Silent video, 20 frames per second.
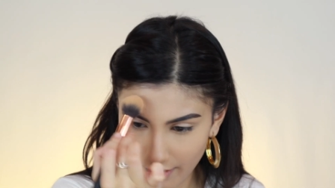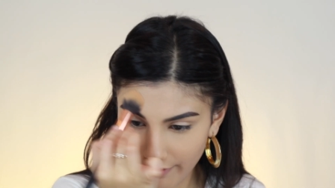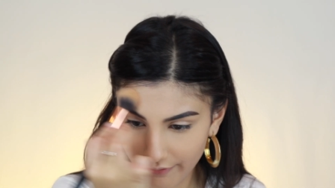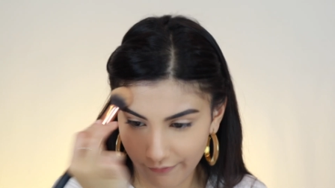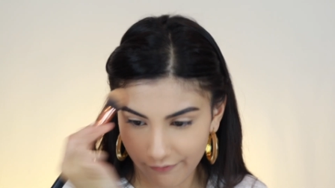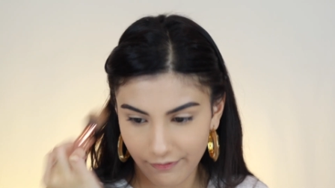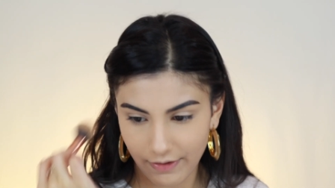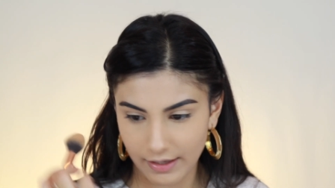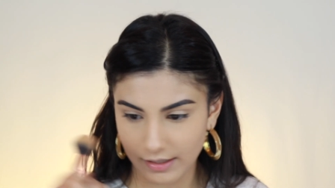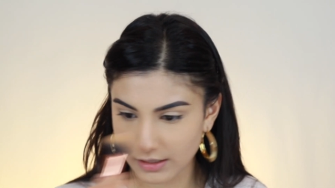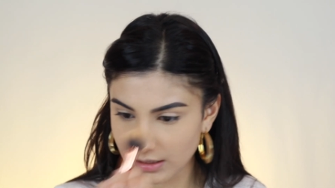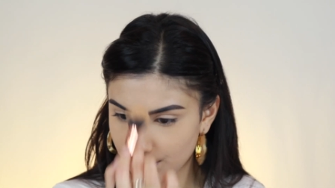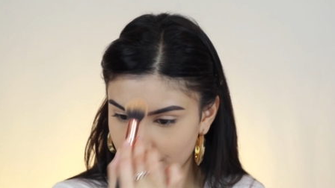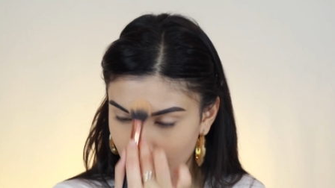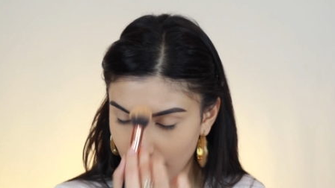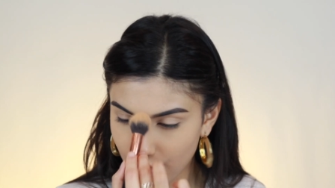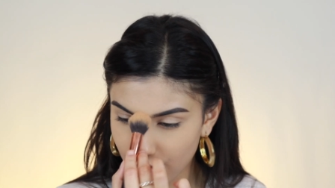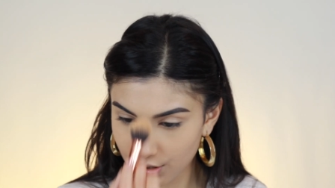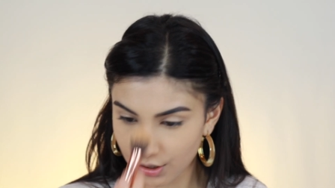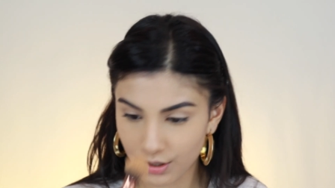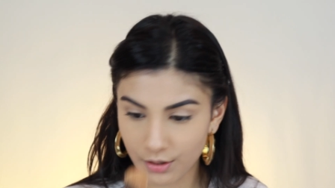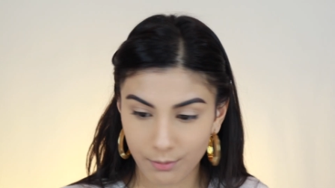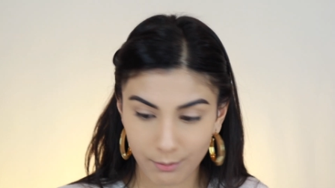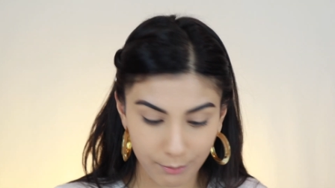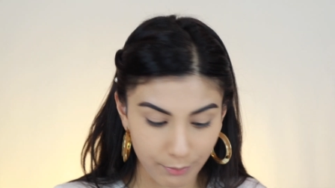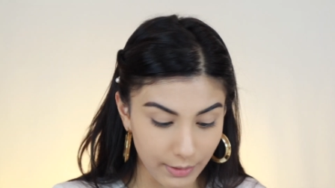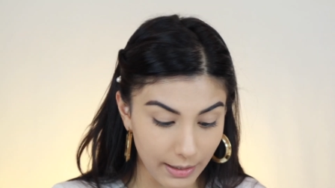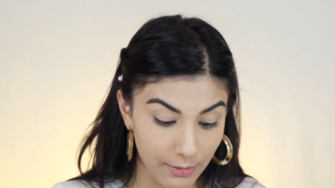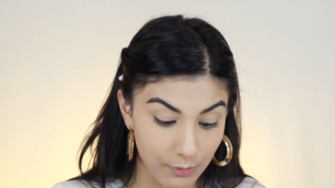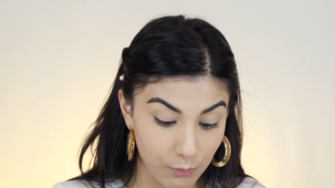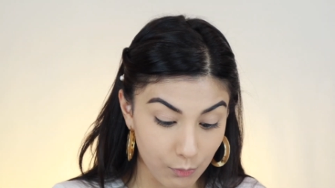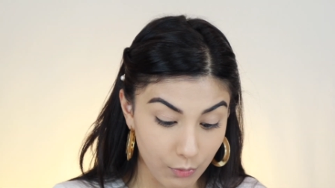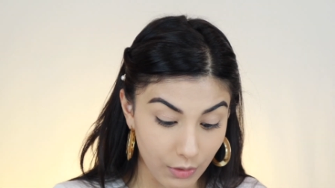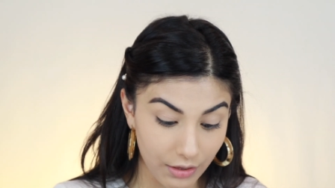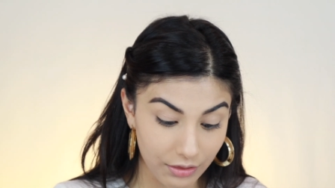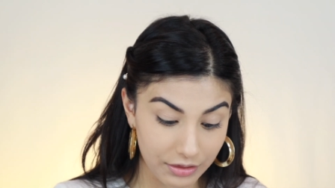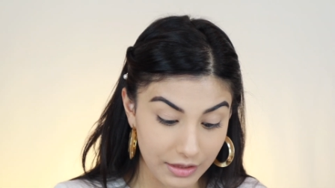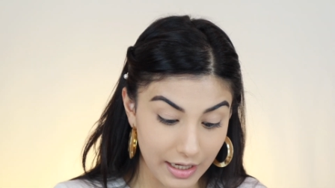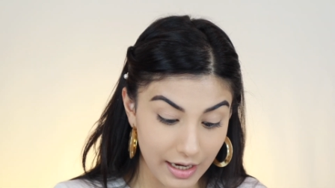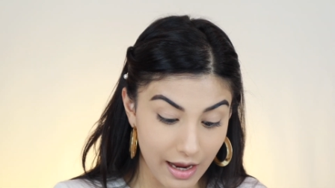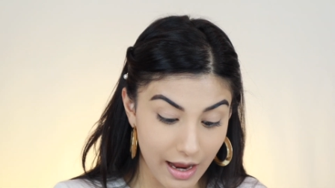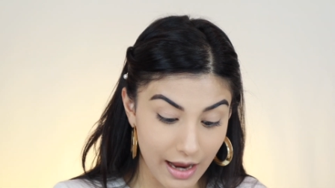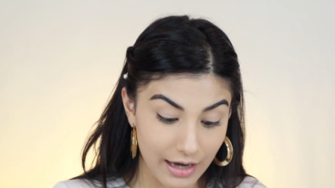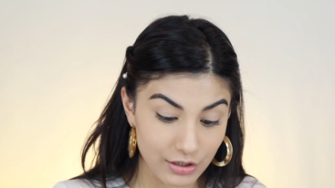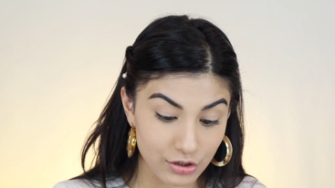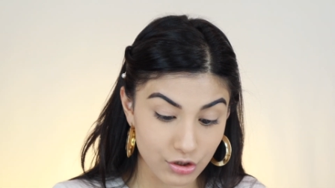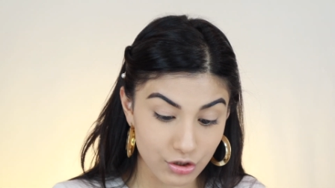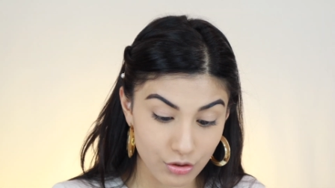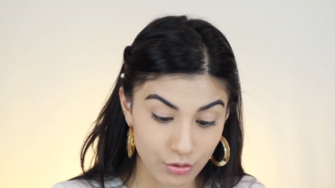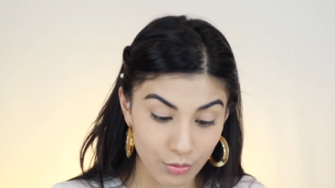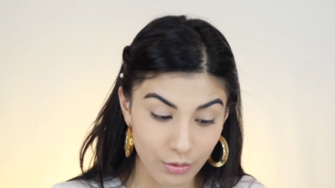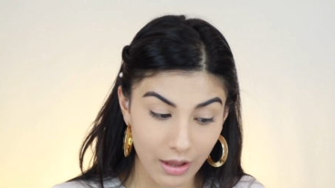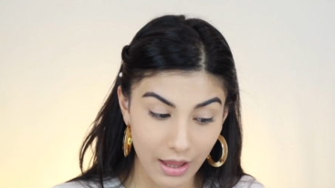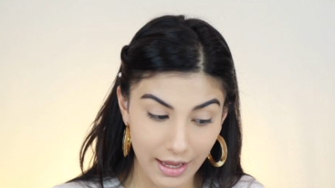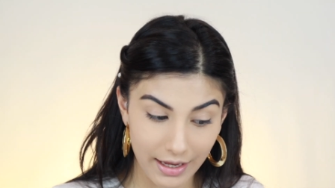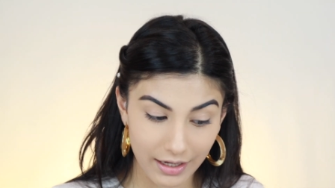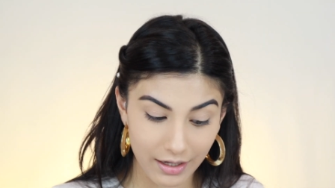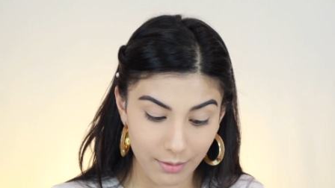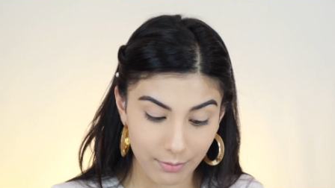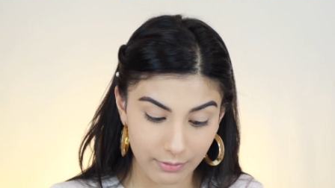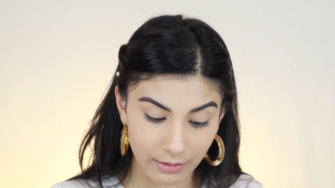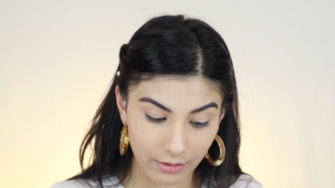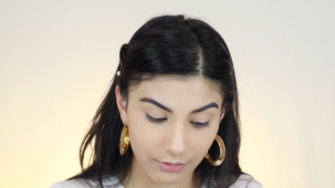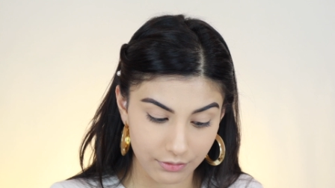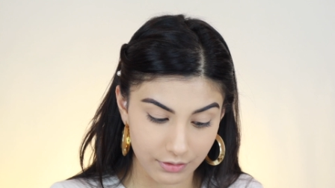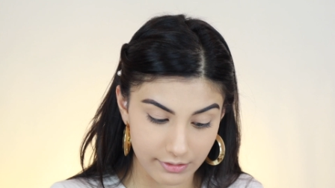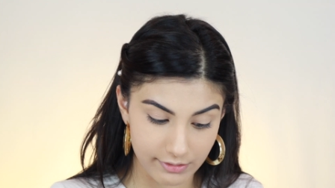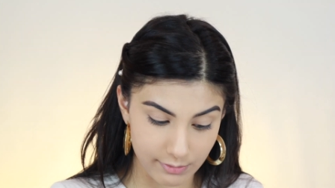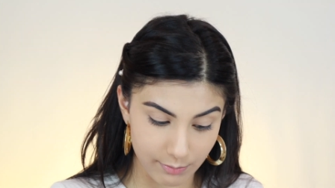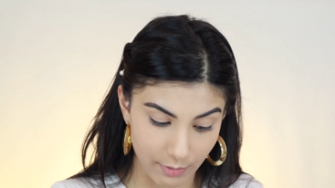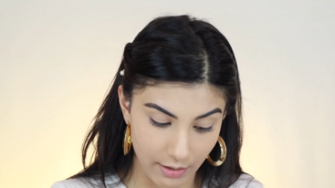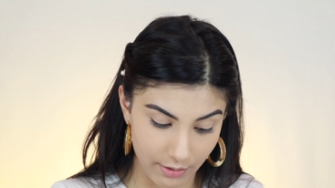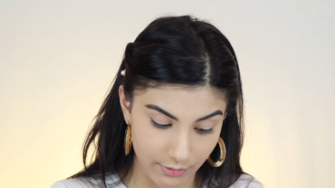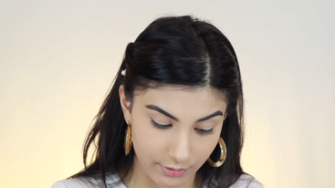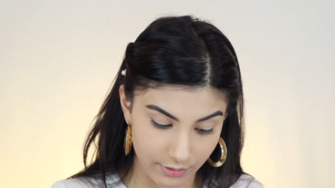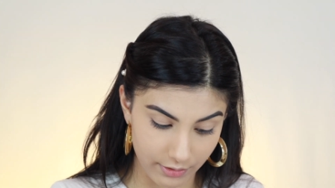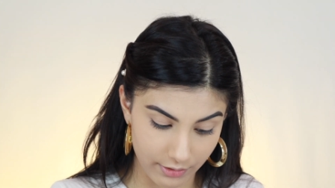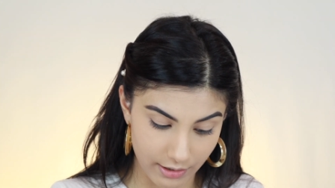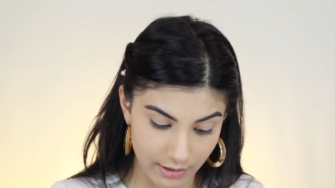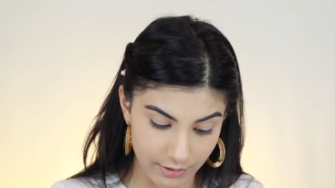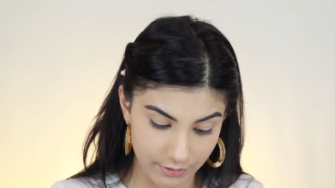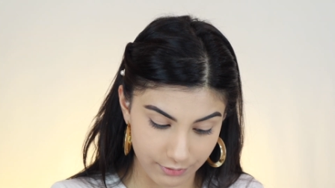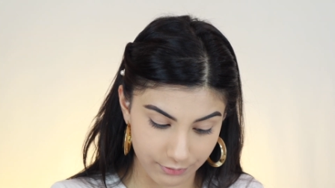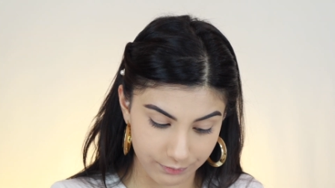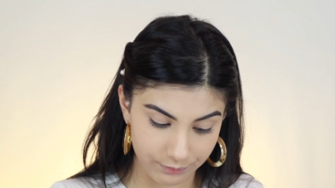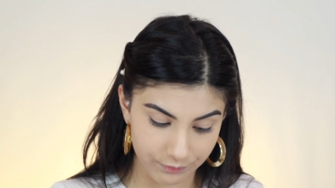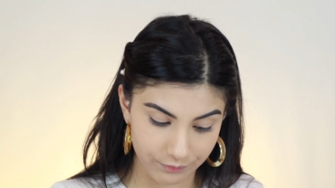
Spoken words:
A face powder, but one thing I do like about this powder now,